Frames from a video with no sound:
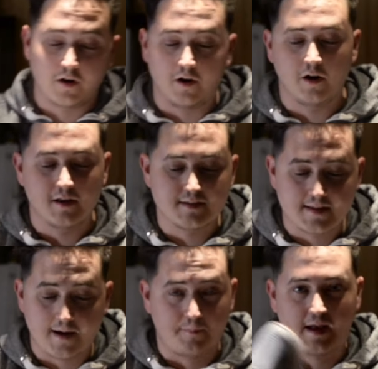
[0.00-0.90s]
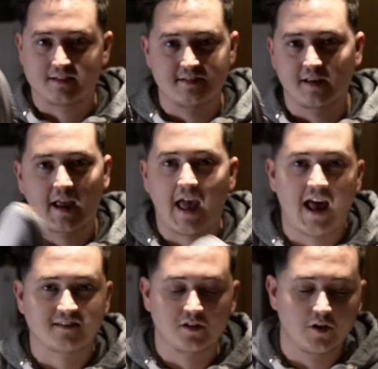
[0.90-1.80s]
here it is. That box is like a
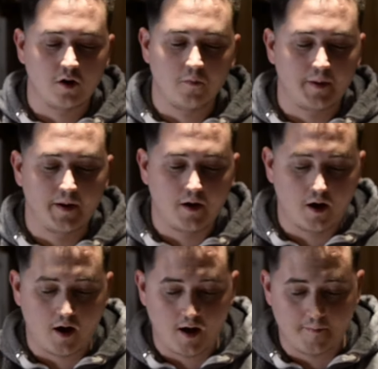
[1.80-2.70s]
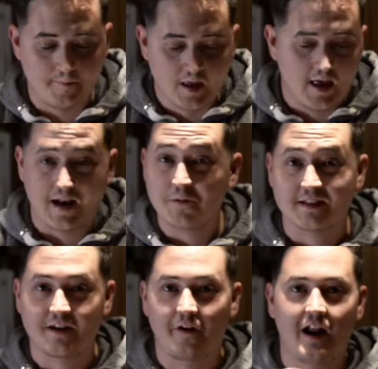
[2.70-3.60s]
hassle to open. Anyone
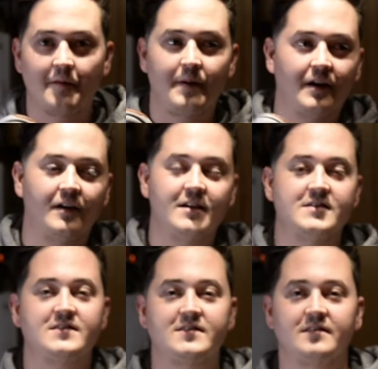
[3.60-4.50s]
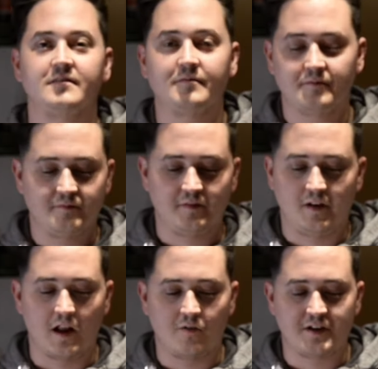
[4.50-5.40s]
that's ever had a pair has,
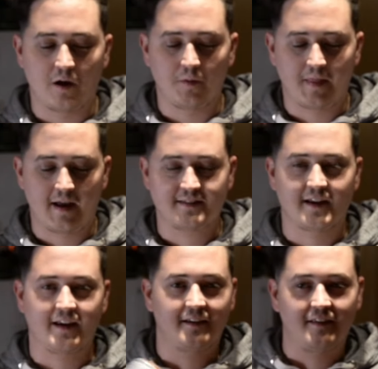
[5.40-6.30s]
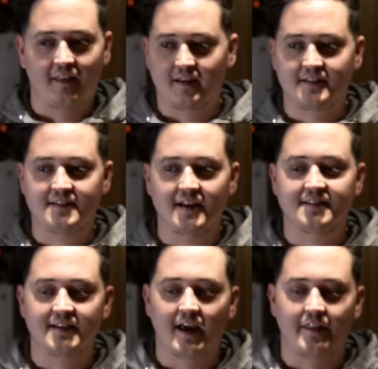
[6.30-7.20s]
dealt with that. It's like, it
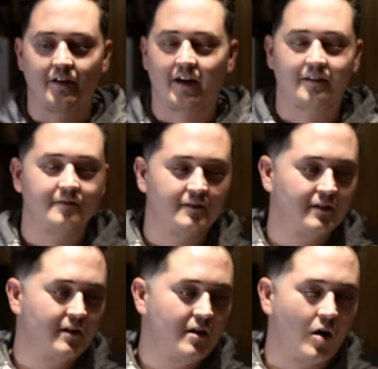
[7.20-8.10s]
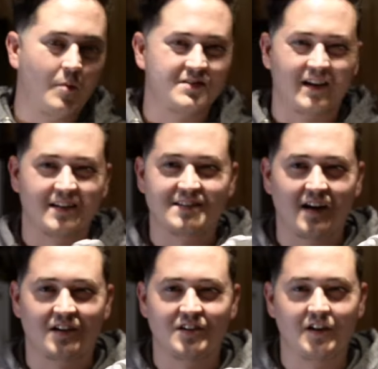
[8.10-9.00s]
sticks together like almost like a
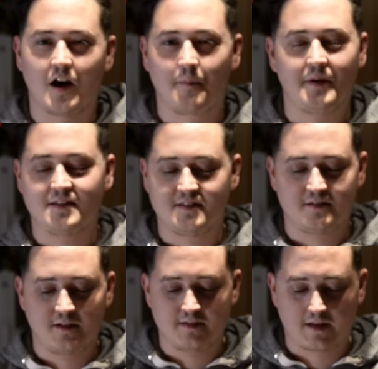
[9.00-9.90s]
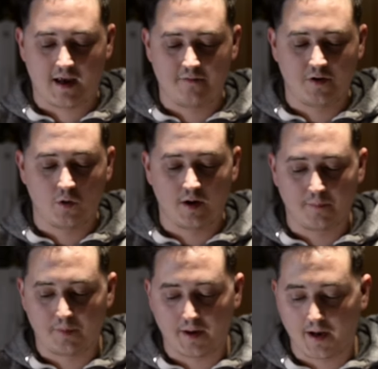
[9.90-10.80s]
suction cup. It's kind of
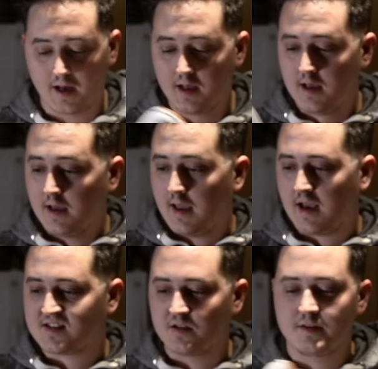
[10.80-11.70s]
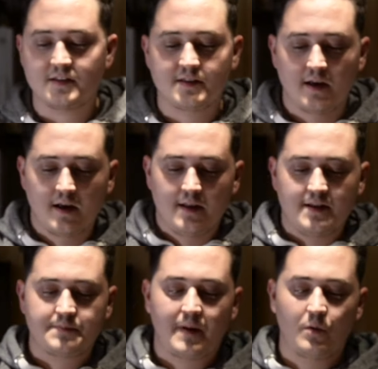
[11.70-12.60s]
annoying, but yeah, so
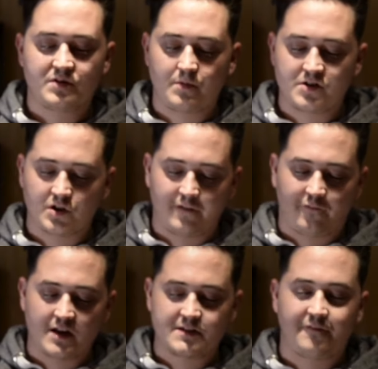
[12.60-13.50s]
this pair was originally friends and